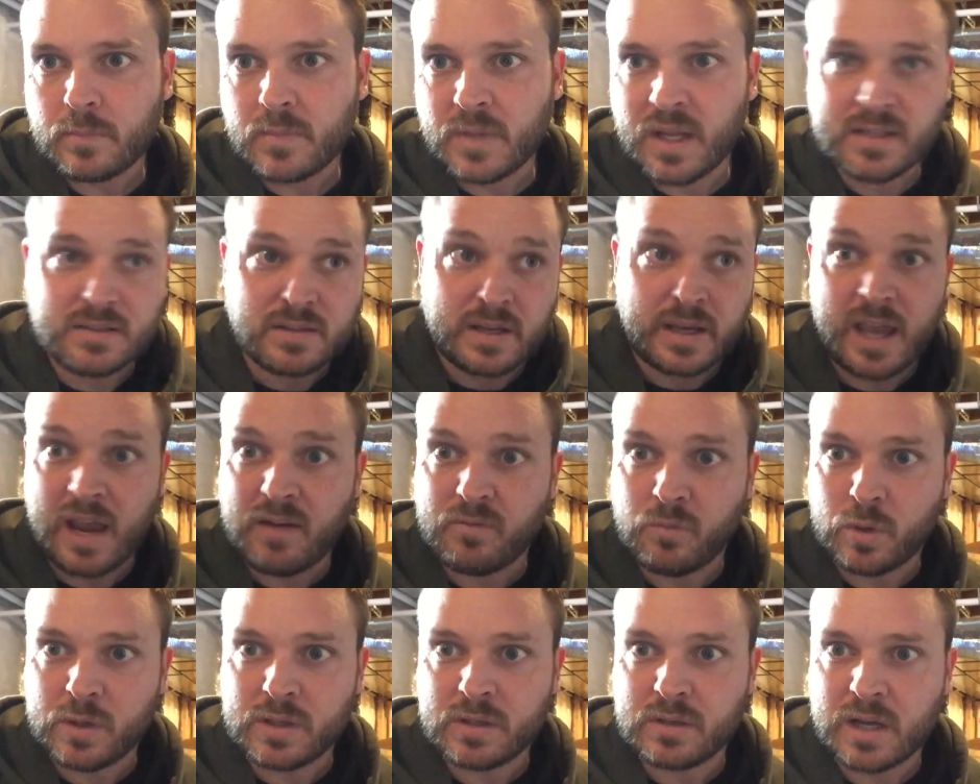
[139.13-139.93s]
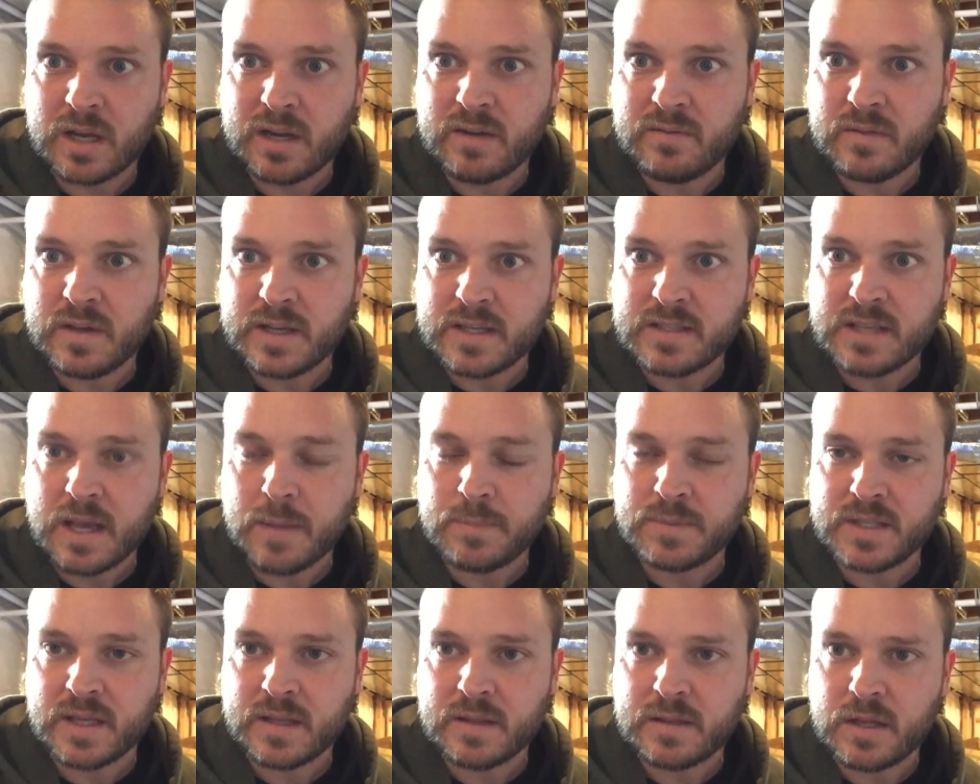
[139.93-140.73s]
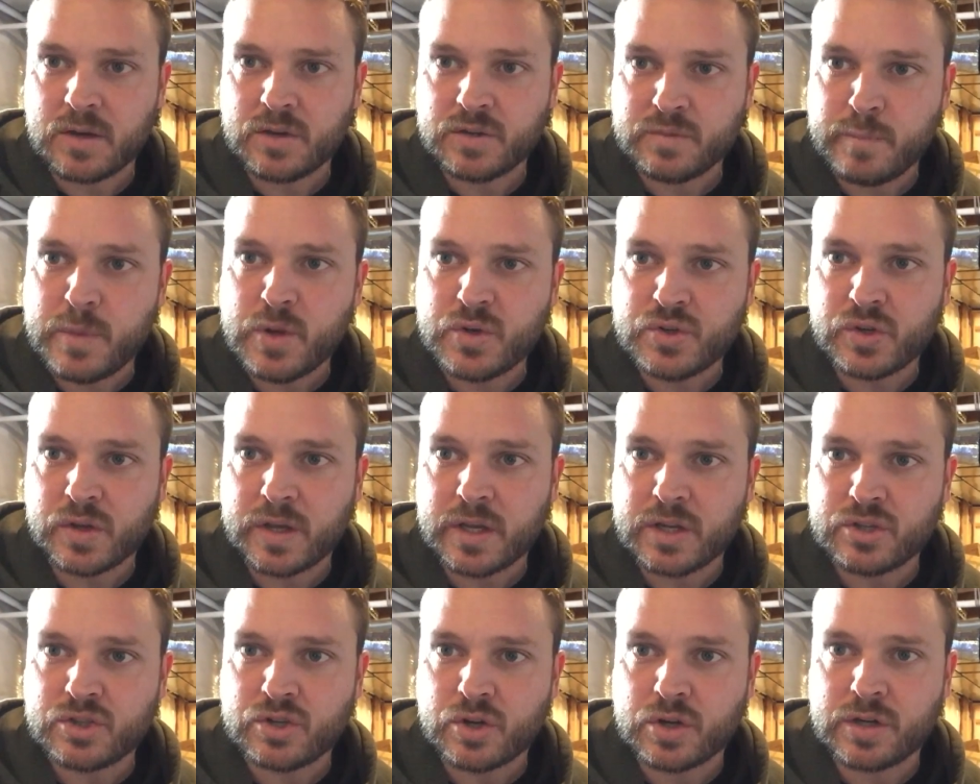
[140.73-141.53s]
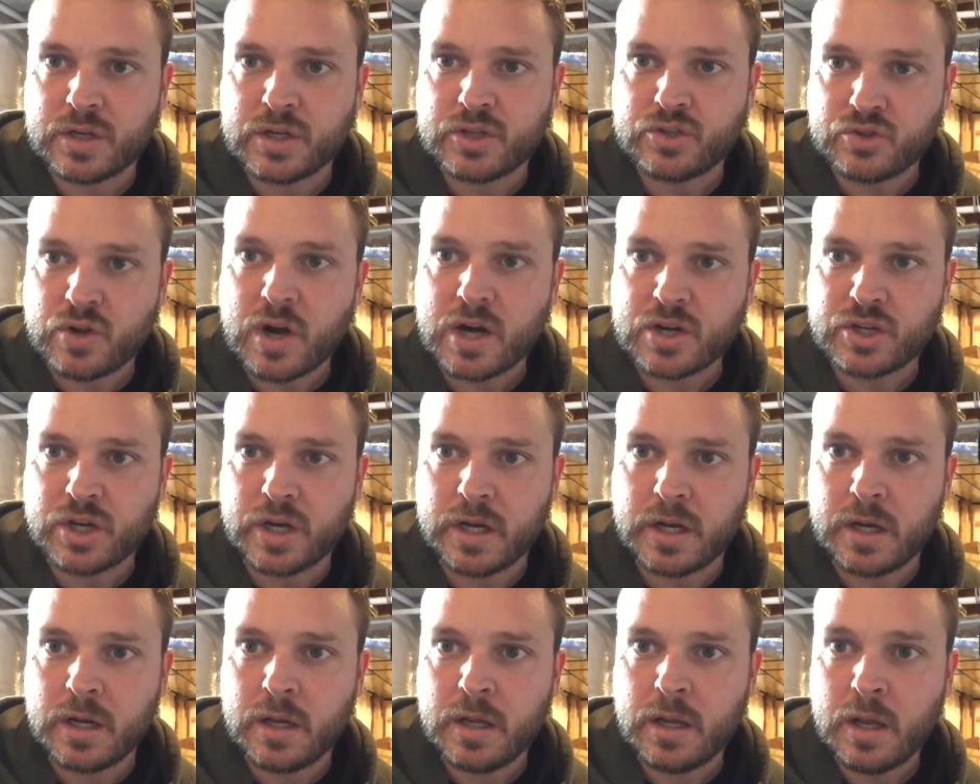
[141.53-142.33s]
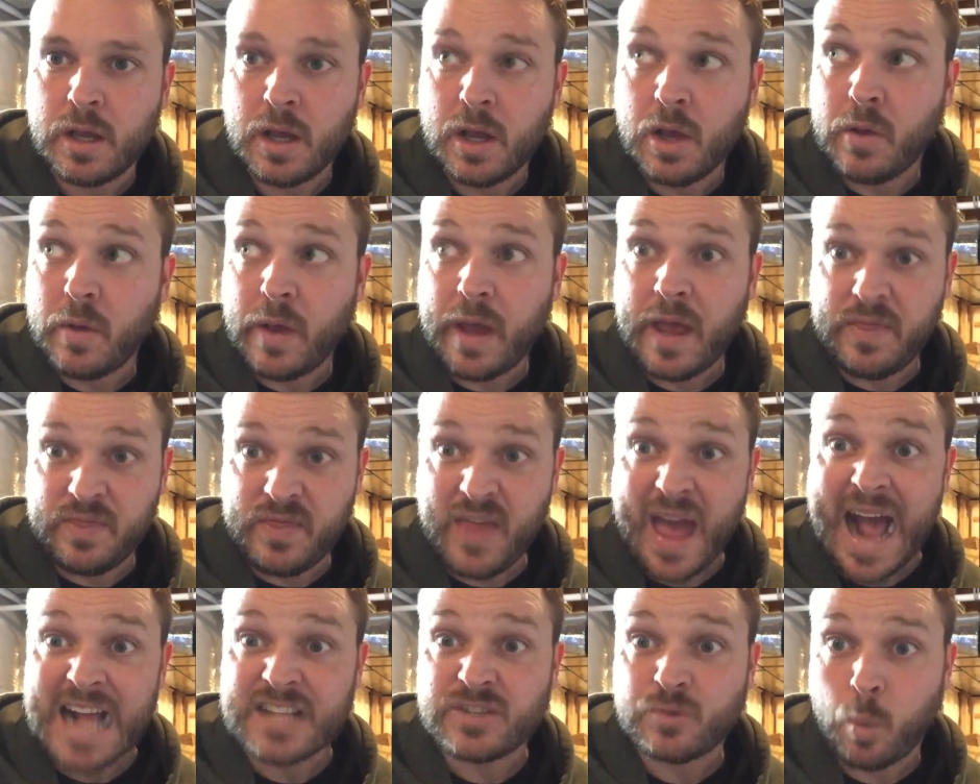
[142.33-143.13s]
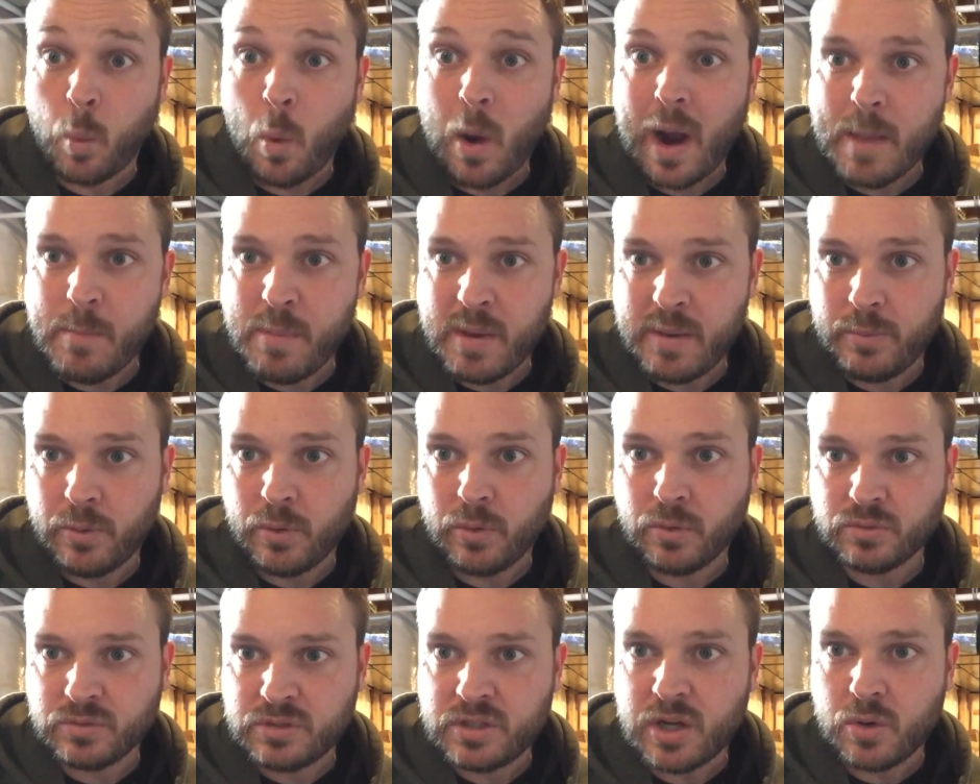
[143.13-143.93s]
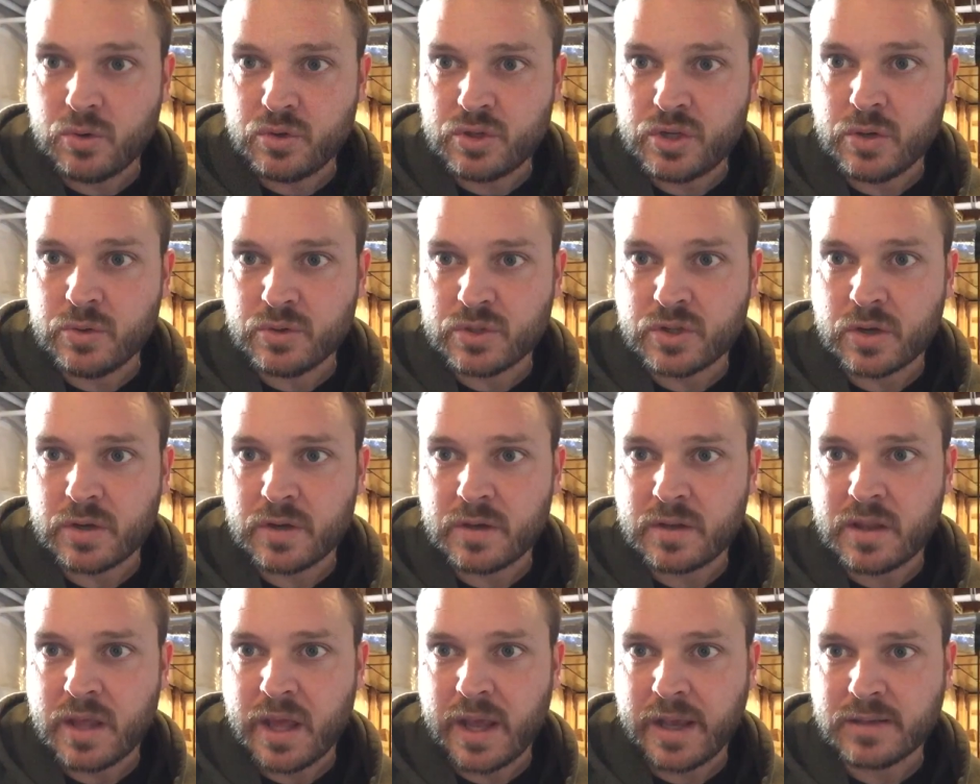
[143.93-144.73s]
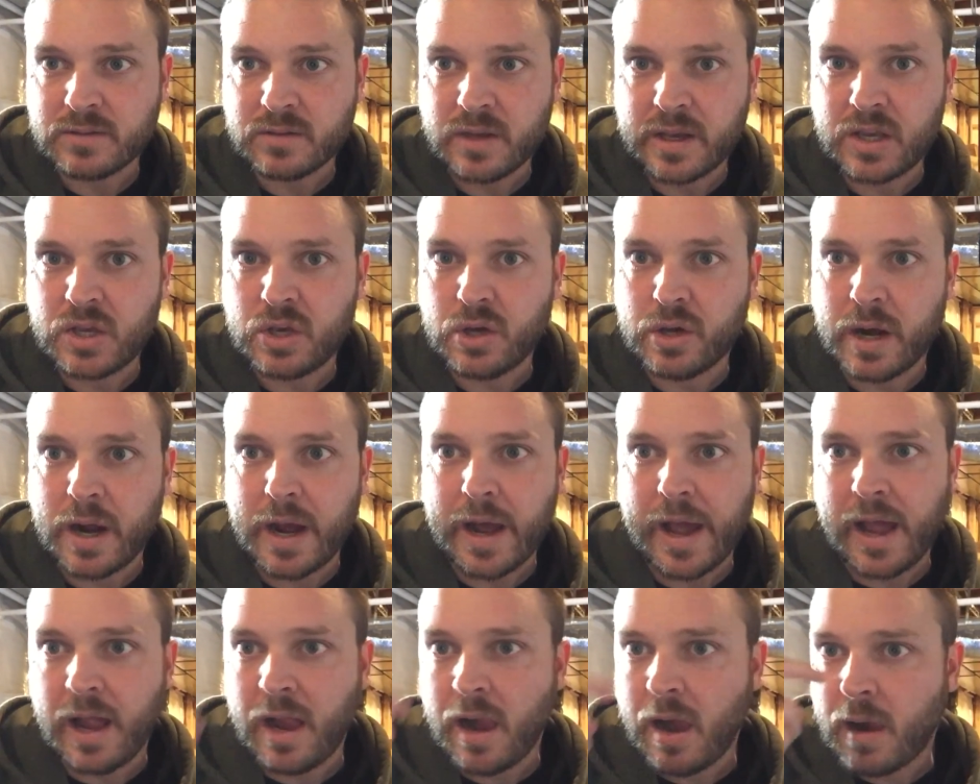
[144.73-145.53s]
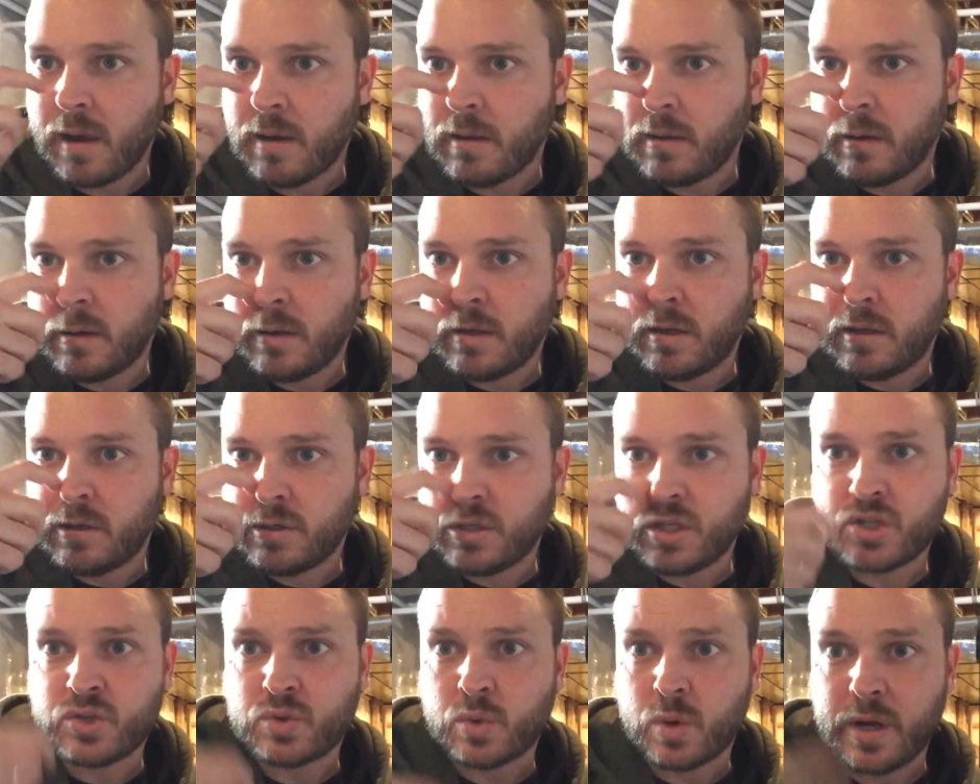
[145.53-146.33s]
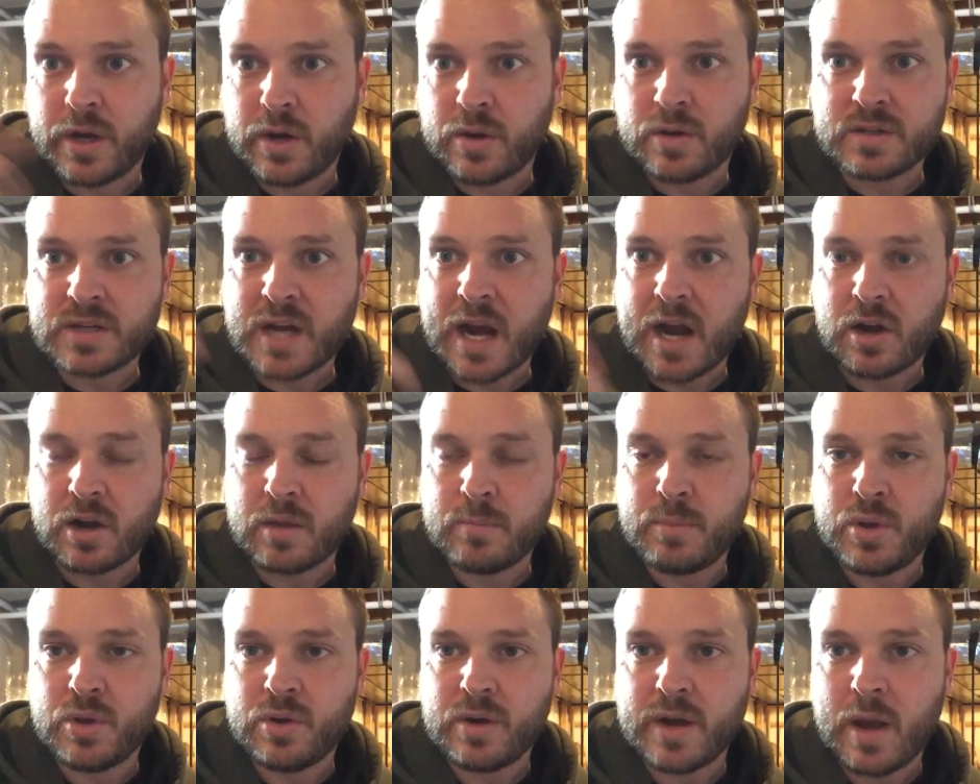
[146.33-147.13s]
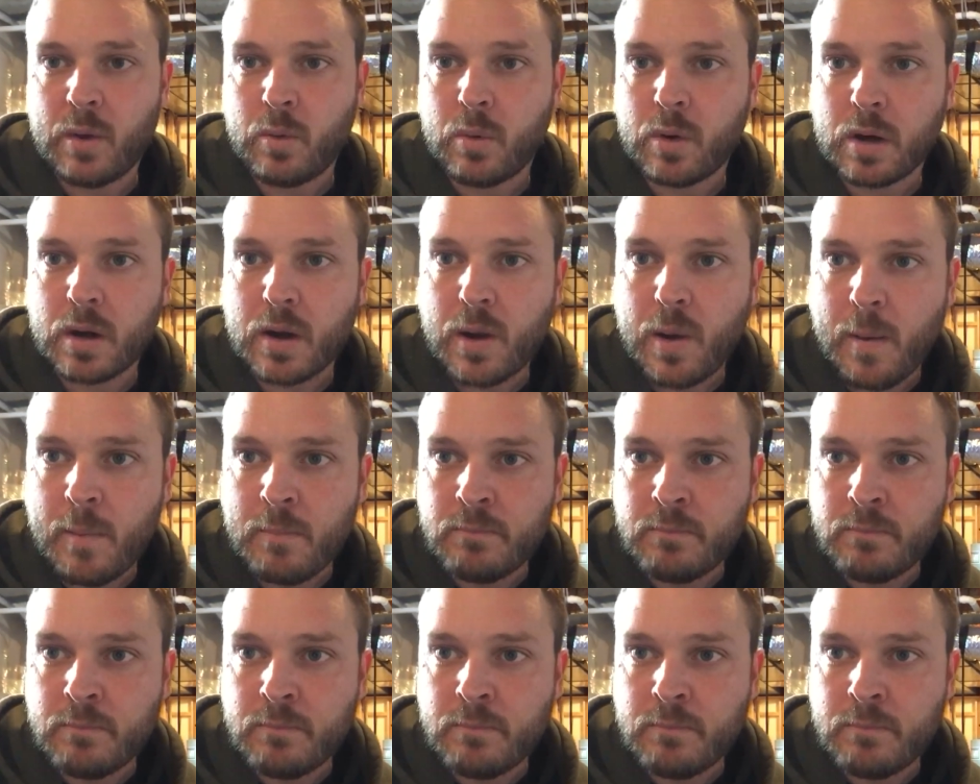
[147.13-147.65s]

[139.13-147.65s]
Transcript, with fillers: it's like everyone kind of accepts that there's mutually assured destruction, and that's why people don't do certain things. Like, could I destroy your entire computer network